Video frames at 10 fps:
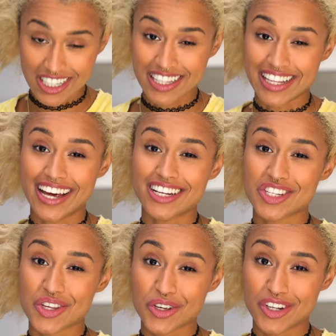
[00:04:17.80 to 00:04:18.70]
And that
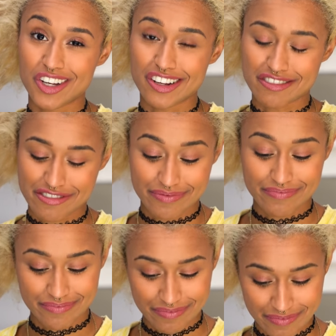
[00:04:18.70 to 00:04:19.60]
is good enough.
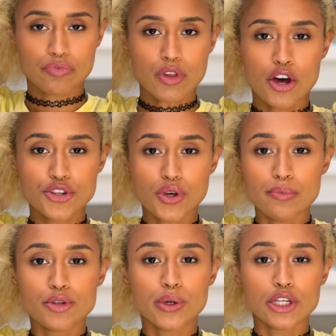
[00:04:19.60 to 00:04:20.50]
Also,
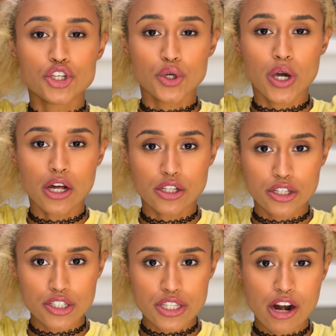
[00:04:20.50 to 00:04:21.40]
I'm doing two
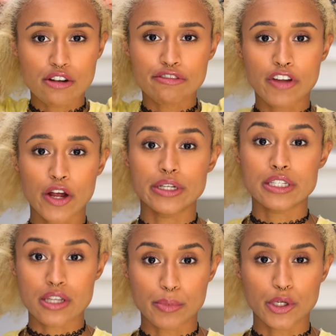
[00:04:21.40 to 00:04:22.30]
colors that are very
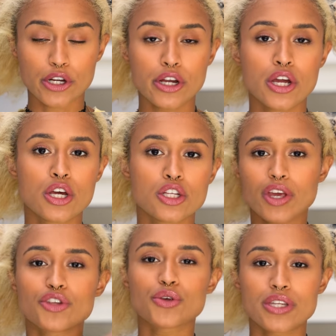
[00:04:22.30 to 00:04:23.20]
similar
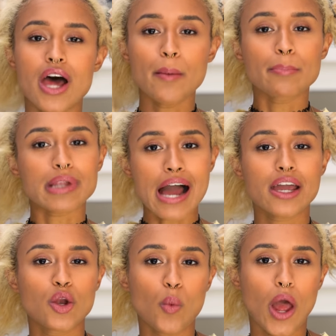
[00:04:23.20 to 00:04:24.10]
so it's not
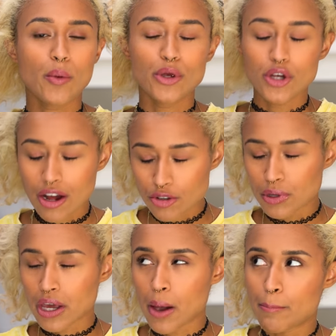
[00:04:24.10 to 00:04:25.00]
black and white where you'd have to
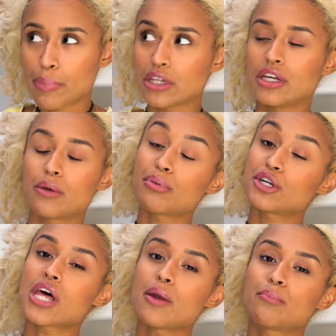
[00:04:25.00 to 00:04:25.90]
be like a billion
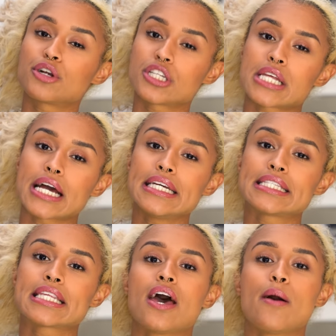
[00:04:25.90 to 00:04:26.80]
percent
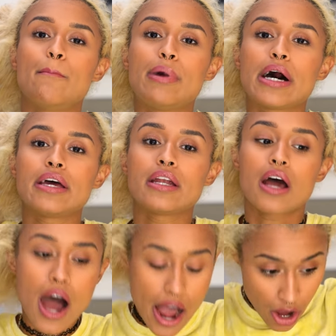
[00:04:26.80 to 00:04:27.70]
precise, but
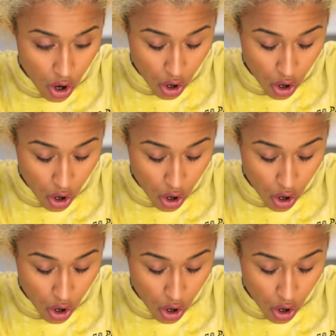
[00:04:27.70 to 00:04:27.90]
I